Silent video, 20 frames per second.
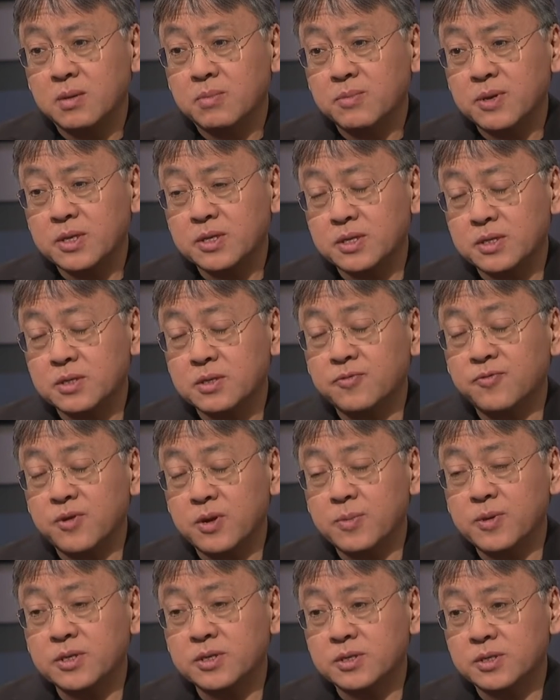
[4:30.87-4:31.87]
pixies are
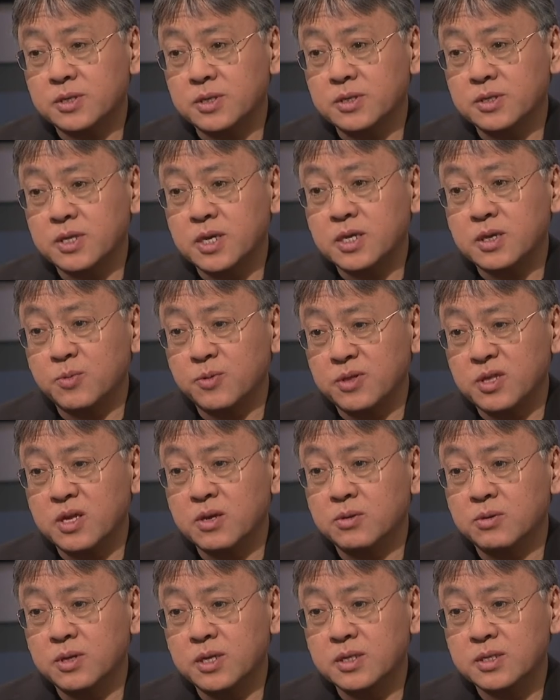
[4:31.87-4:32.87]
very much associated with
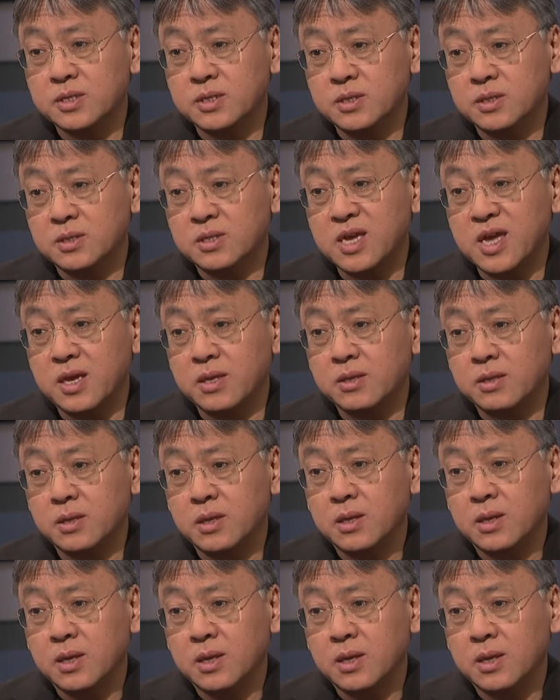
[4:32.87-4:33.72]
illness and death.